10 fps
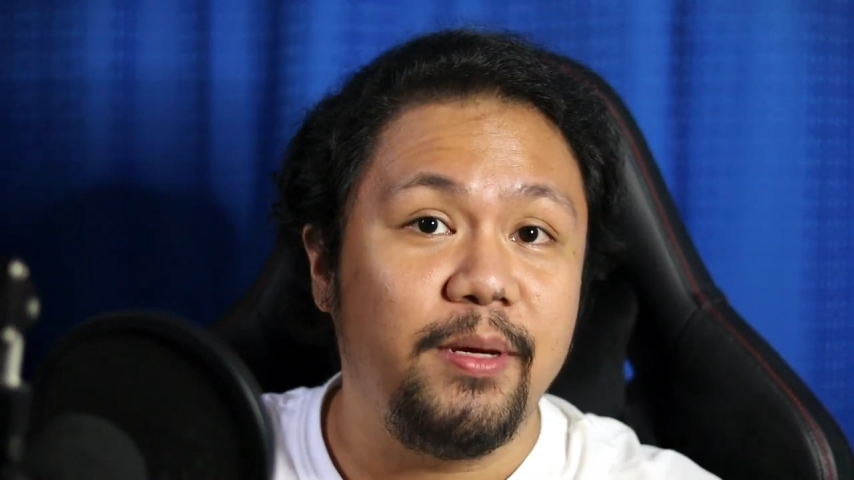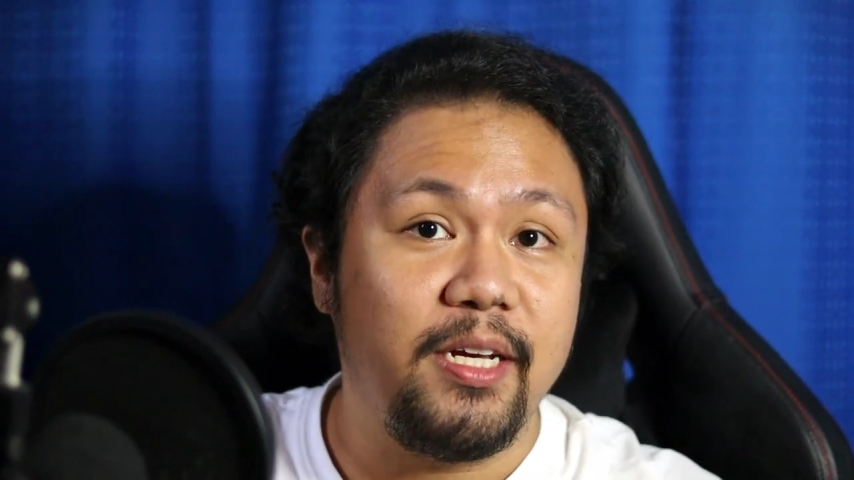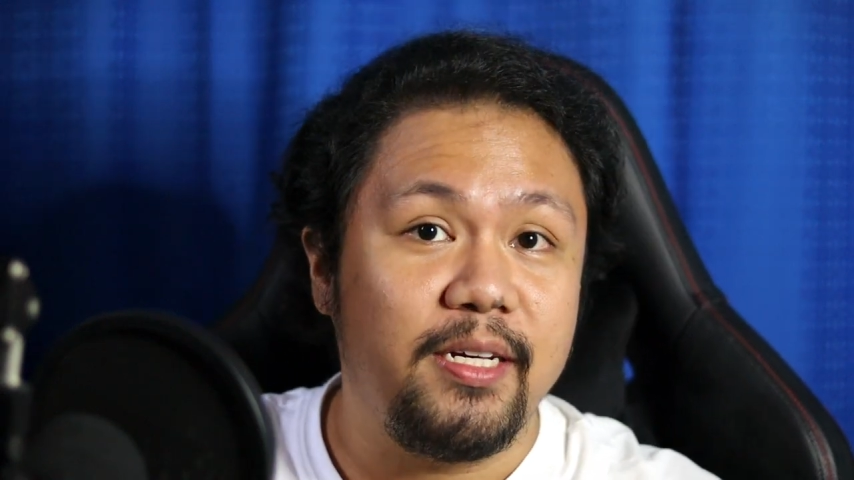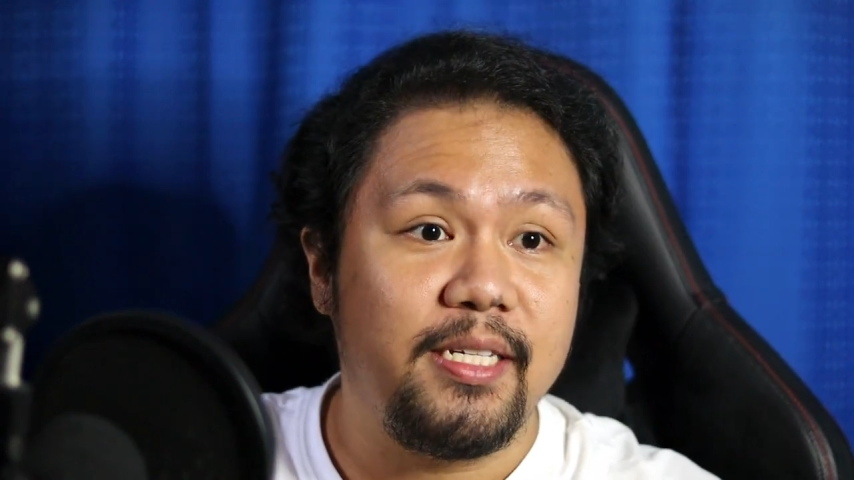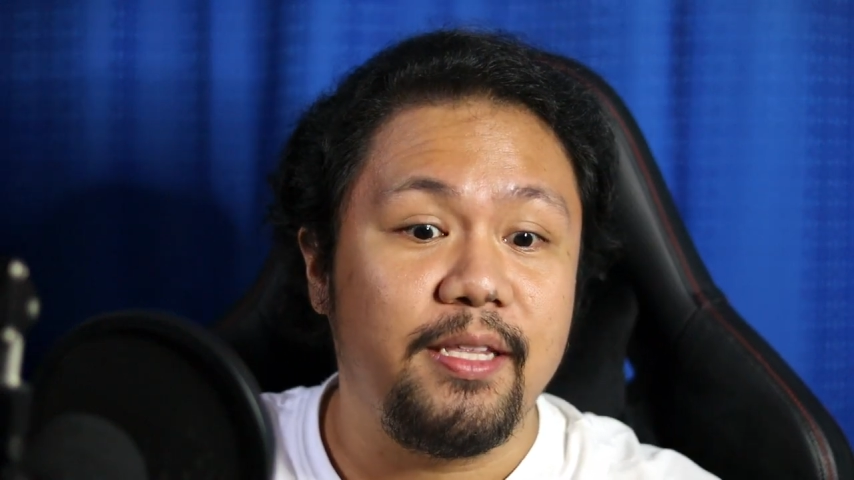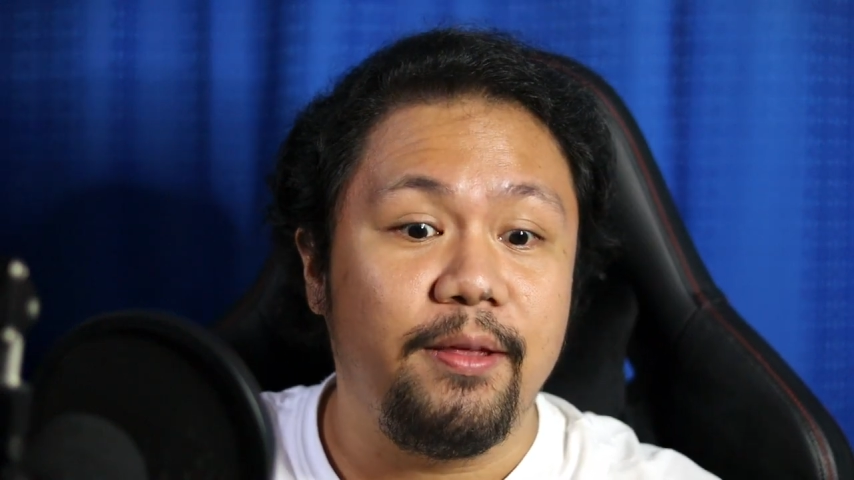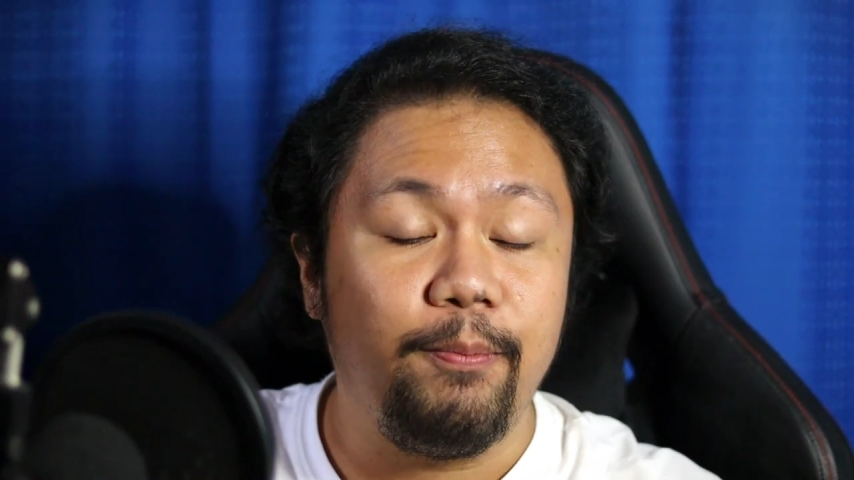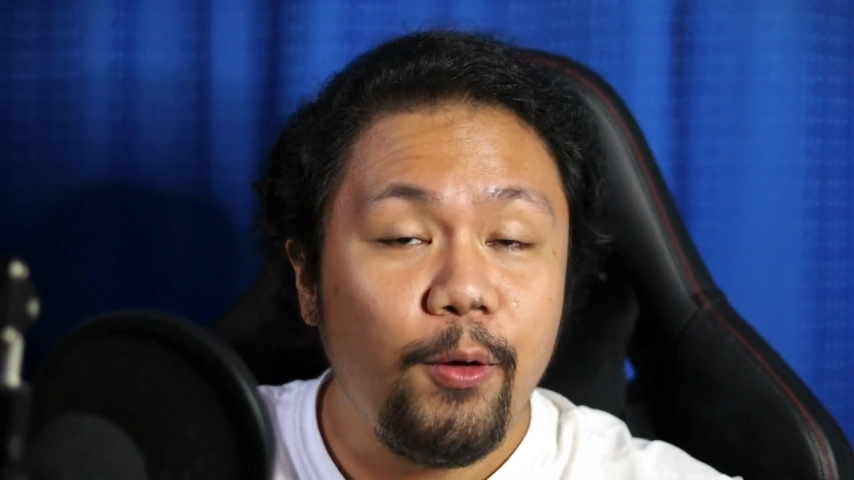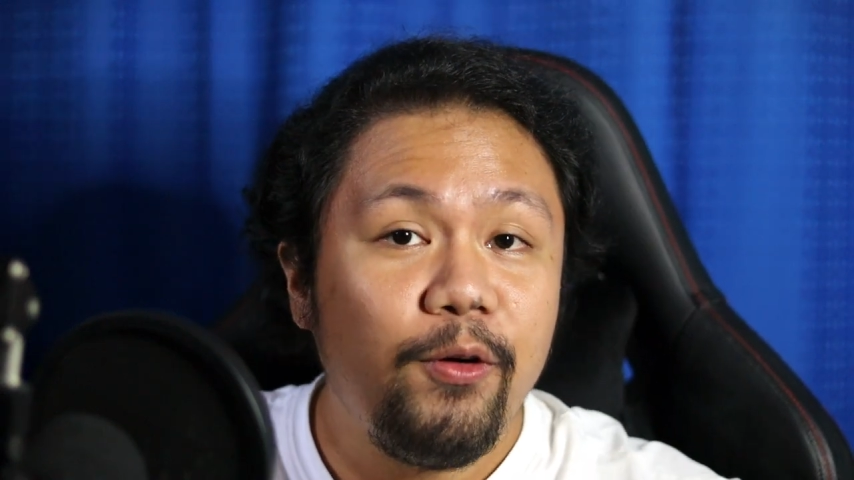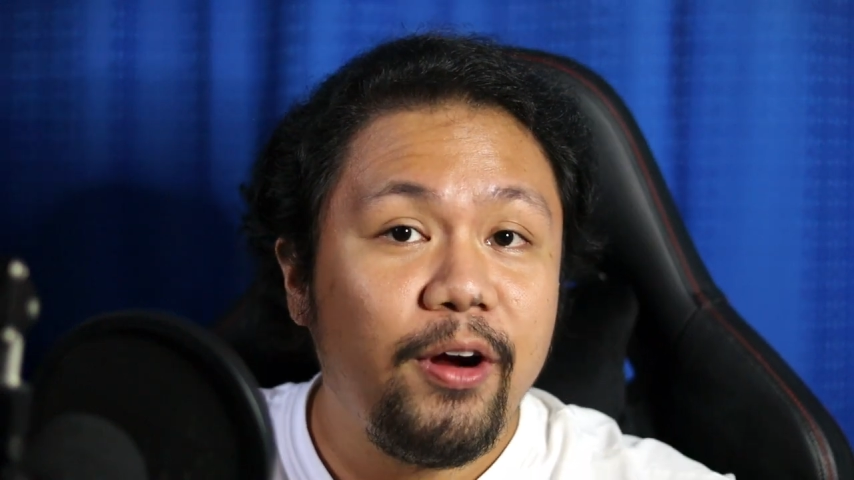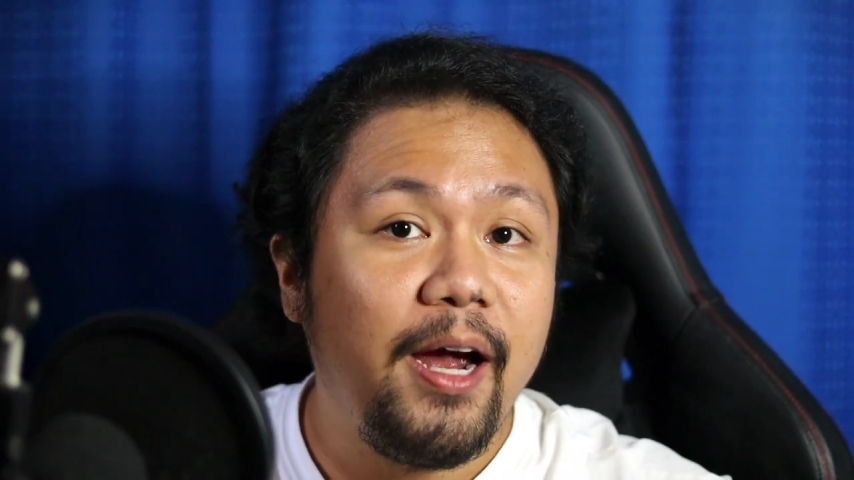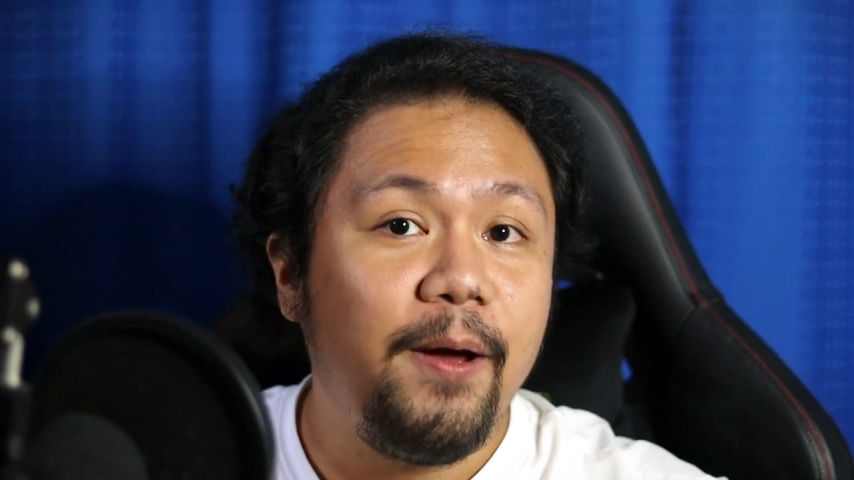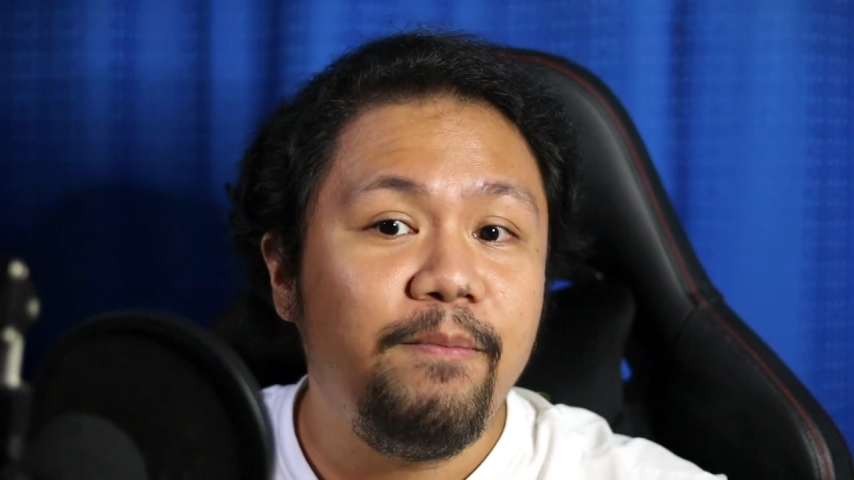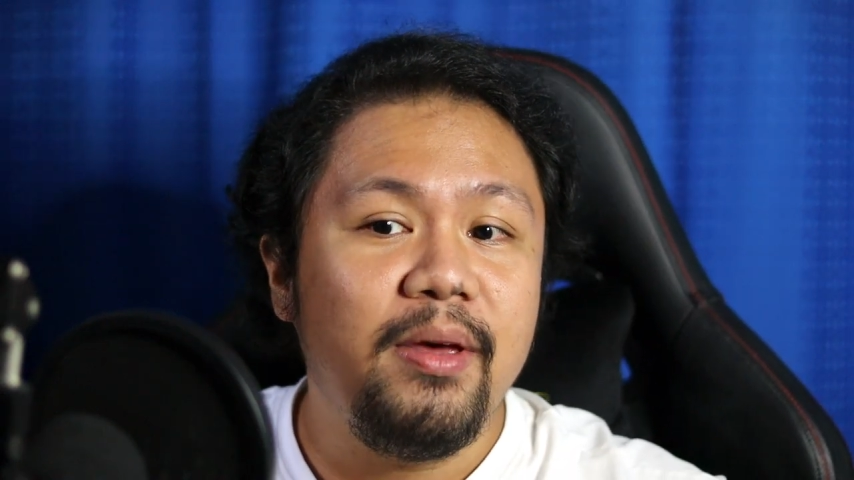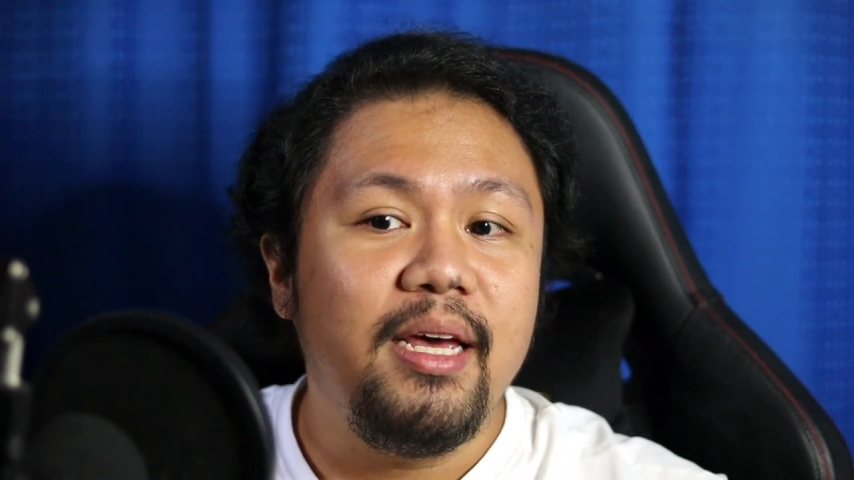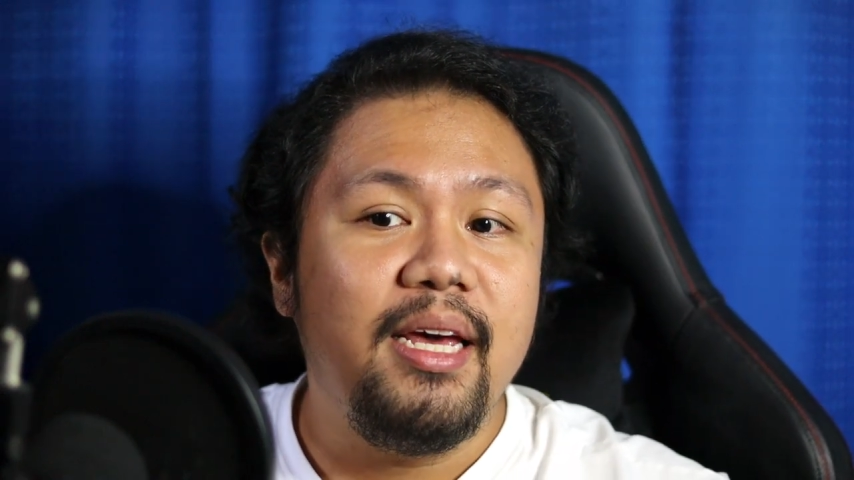because the program